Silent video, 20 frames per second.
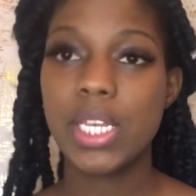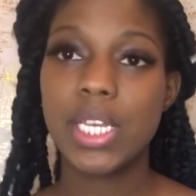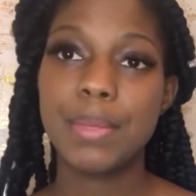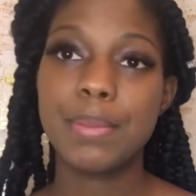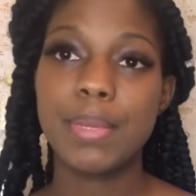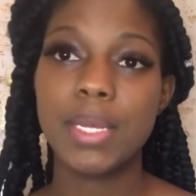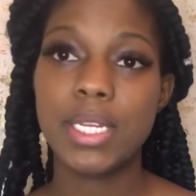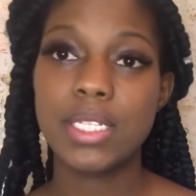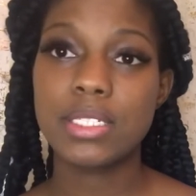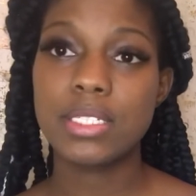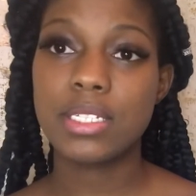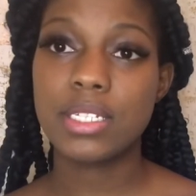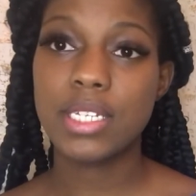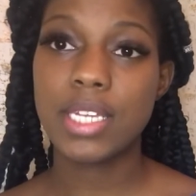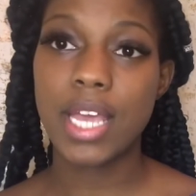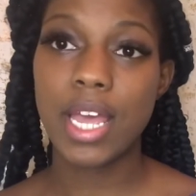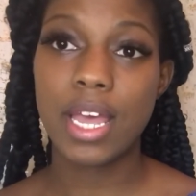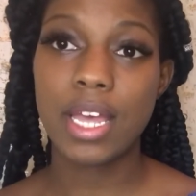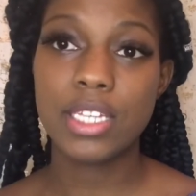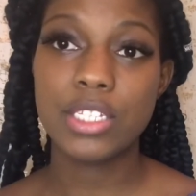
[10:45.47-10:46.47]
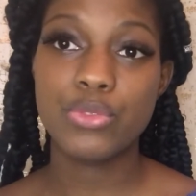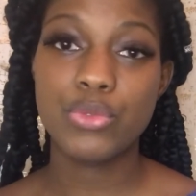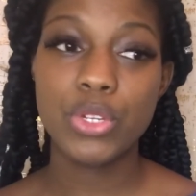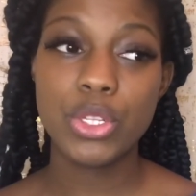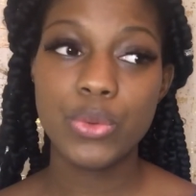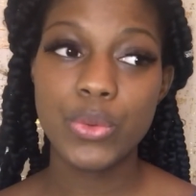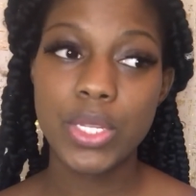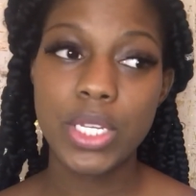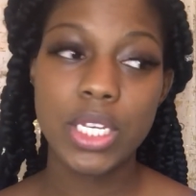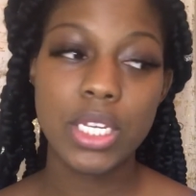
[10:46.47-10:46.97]
But yeah, it's
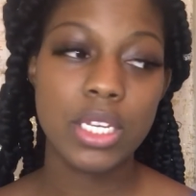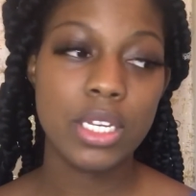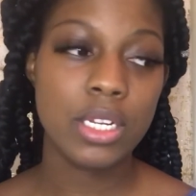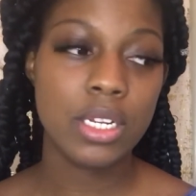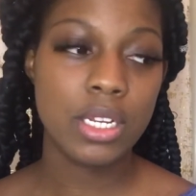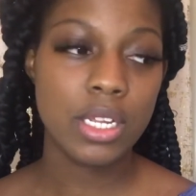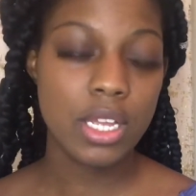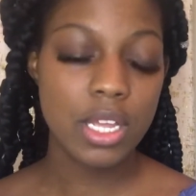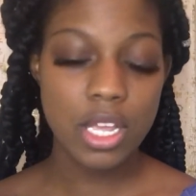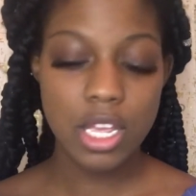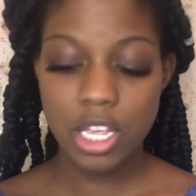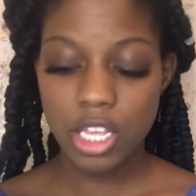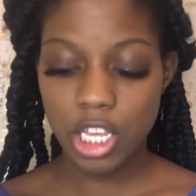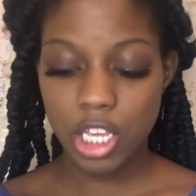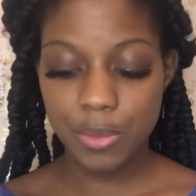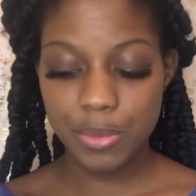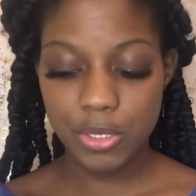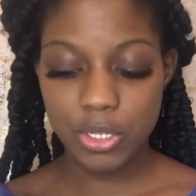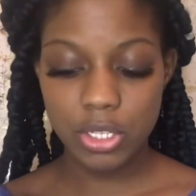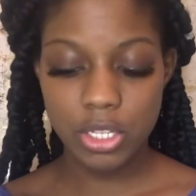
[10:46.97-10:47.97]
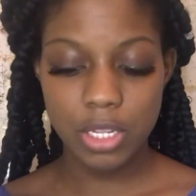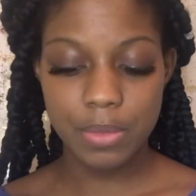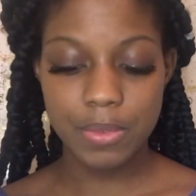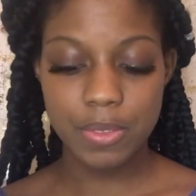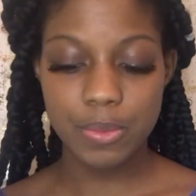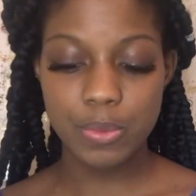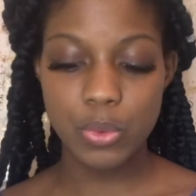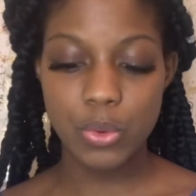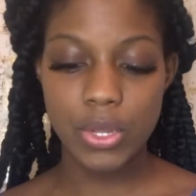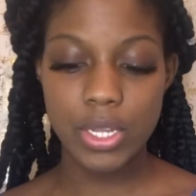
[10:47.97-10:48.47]
really good. Keeps your lips
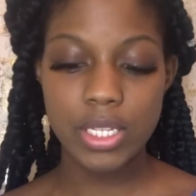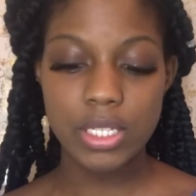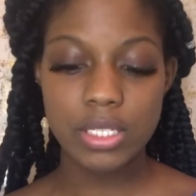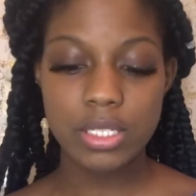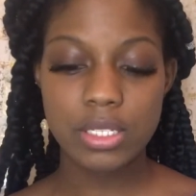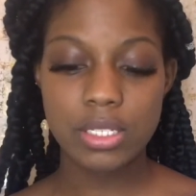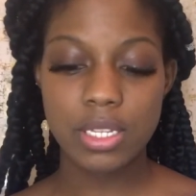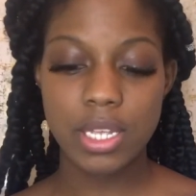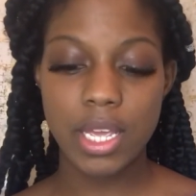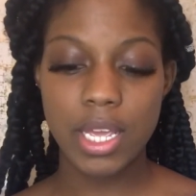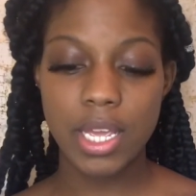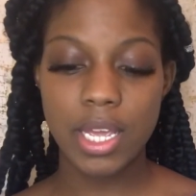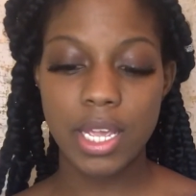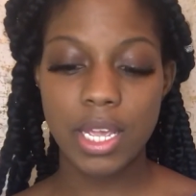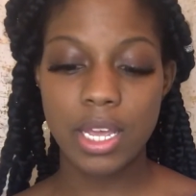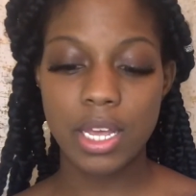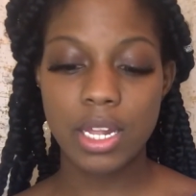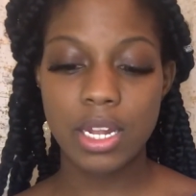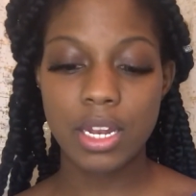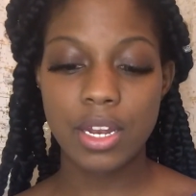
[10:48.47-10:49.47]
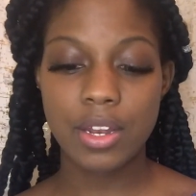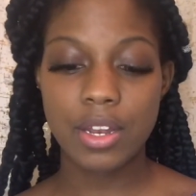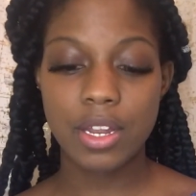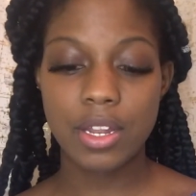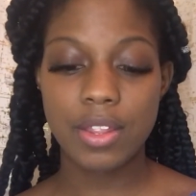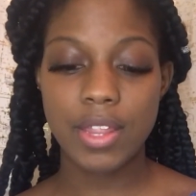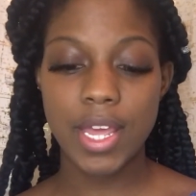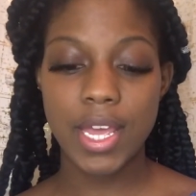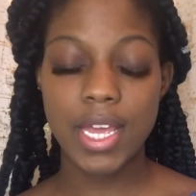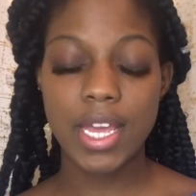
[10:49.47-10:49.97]
moist, and
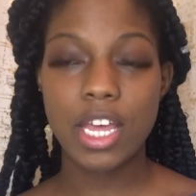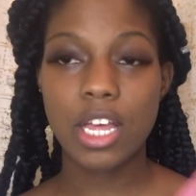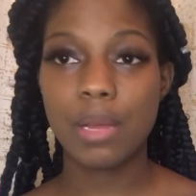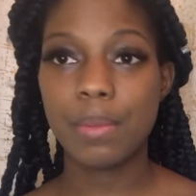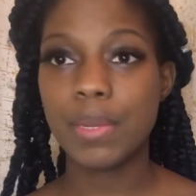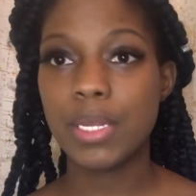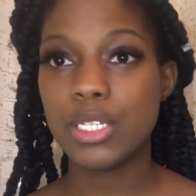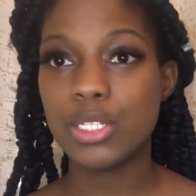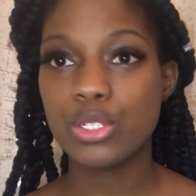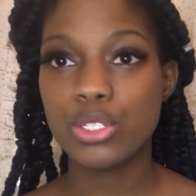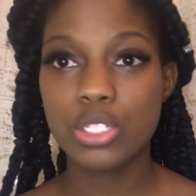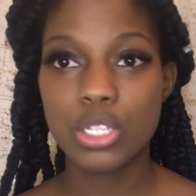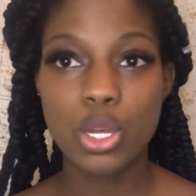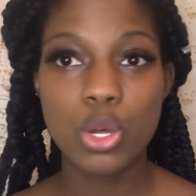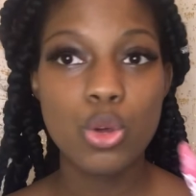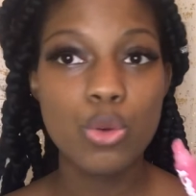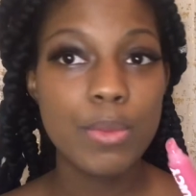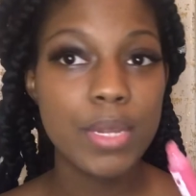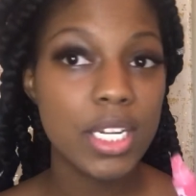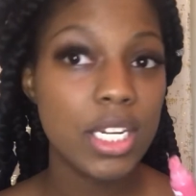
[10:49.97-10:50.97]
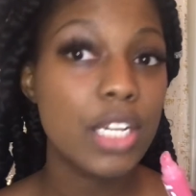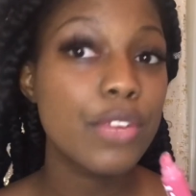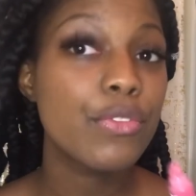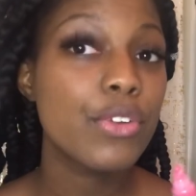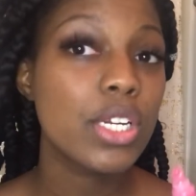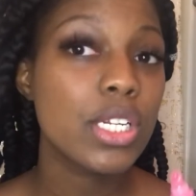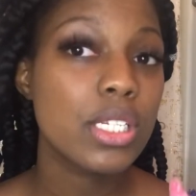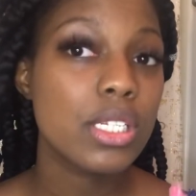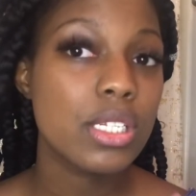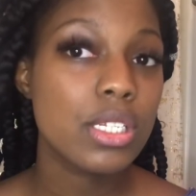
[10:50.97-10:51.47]
they come in so many
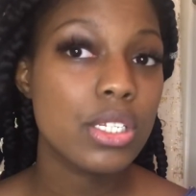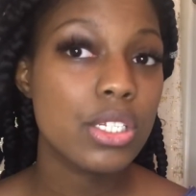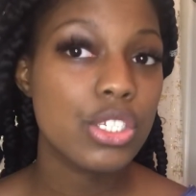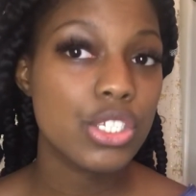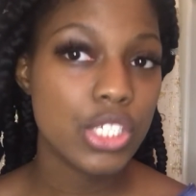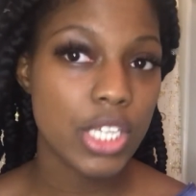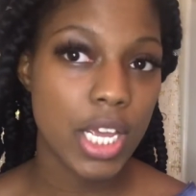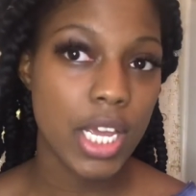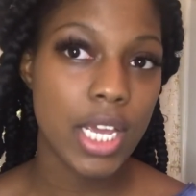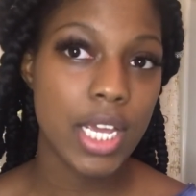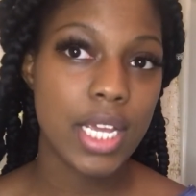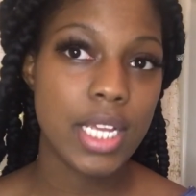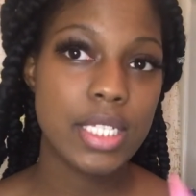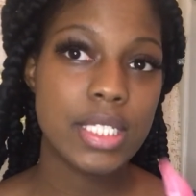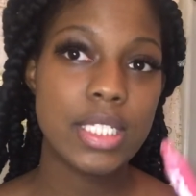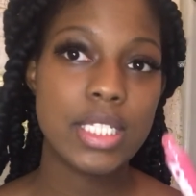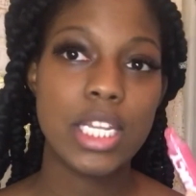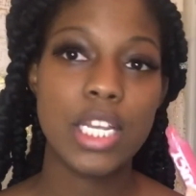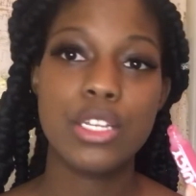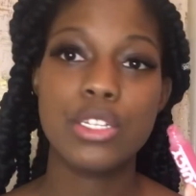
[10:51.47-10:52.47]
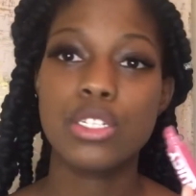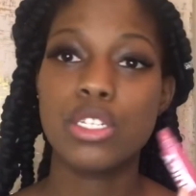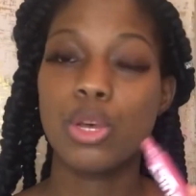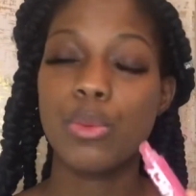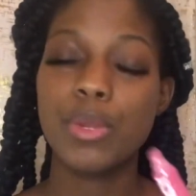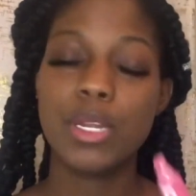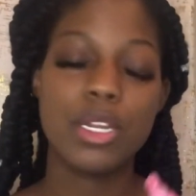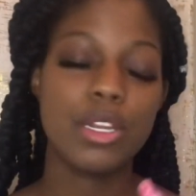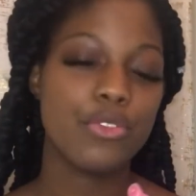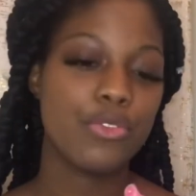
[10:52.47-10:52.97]
different shades. There's so
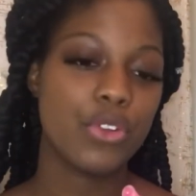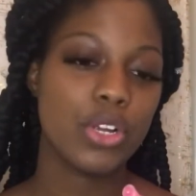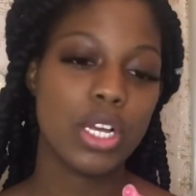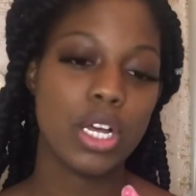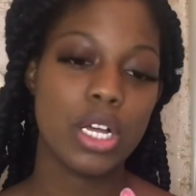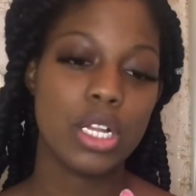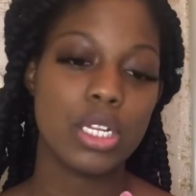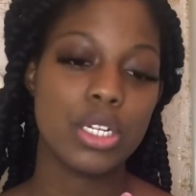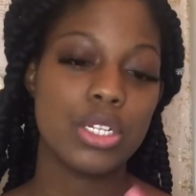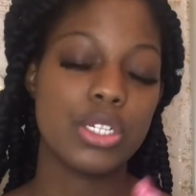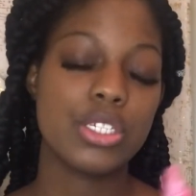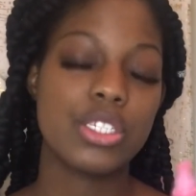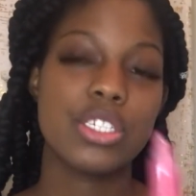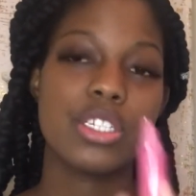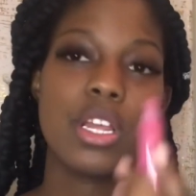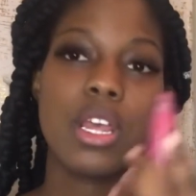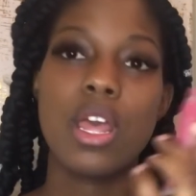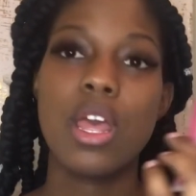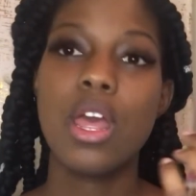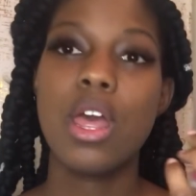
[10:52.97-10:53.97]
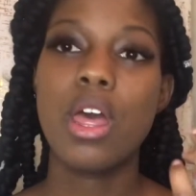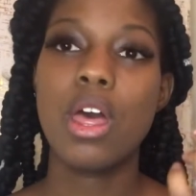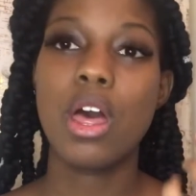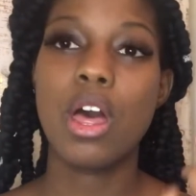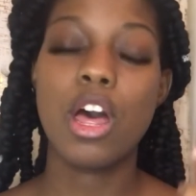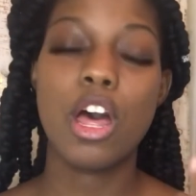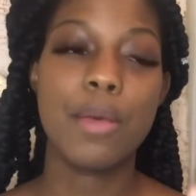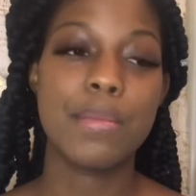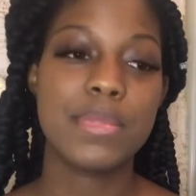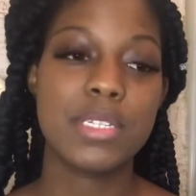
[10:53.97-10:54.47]
many different colors.
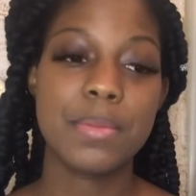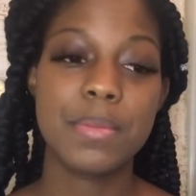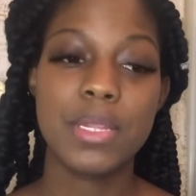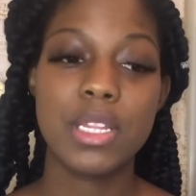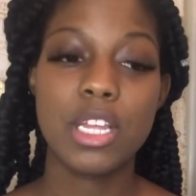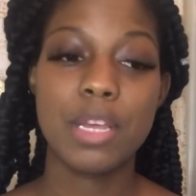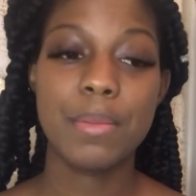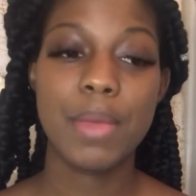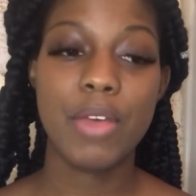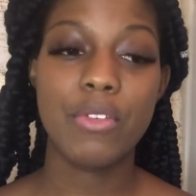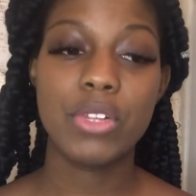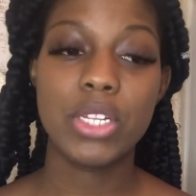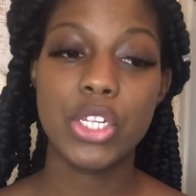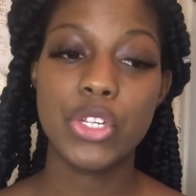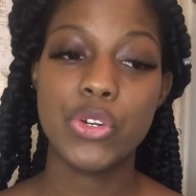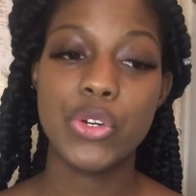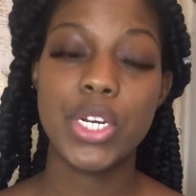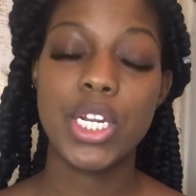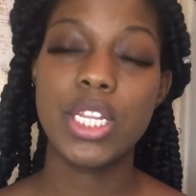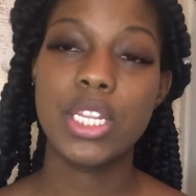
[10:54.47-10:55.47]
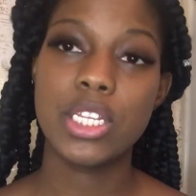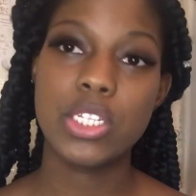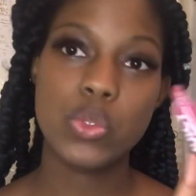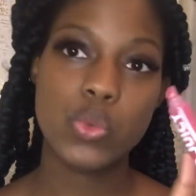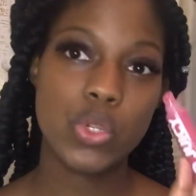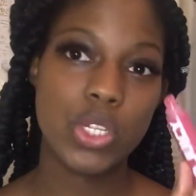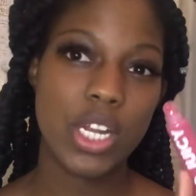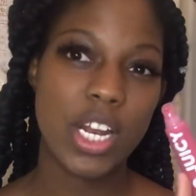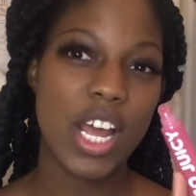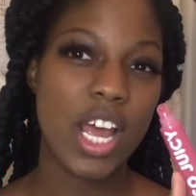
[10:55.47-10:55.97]
Some of them have glitter in it. This
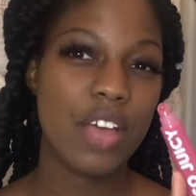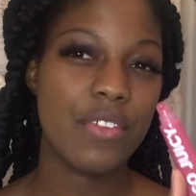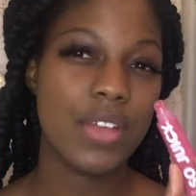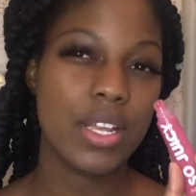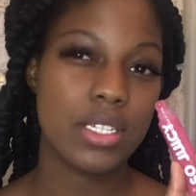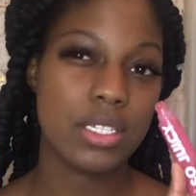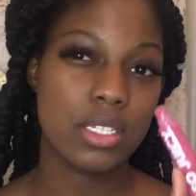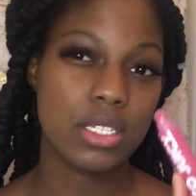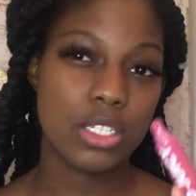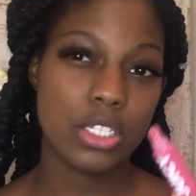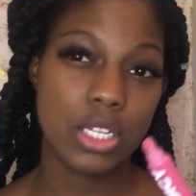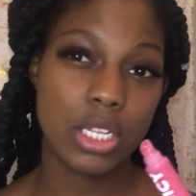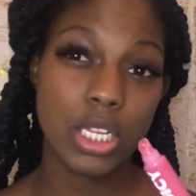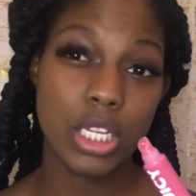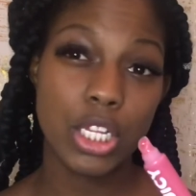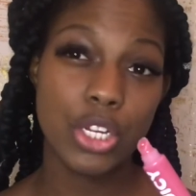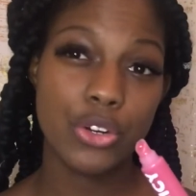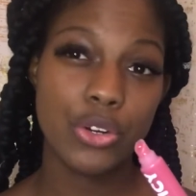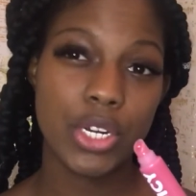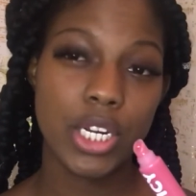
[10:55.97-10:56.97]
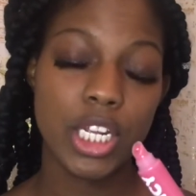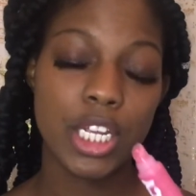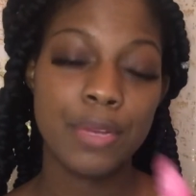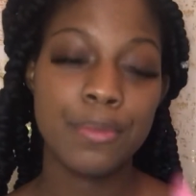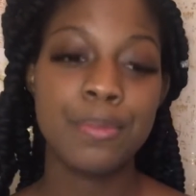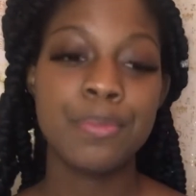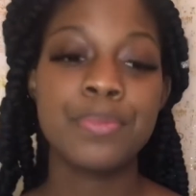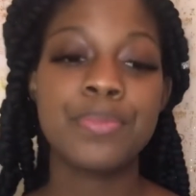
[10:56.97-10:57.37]
one that I have has glitter in it.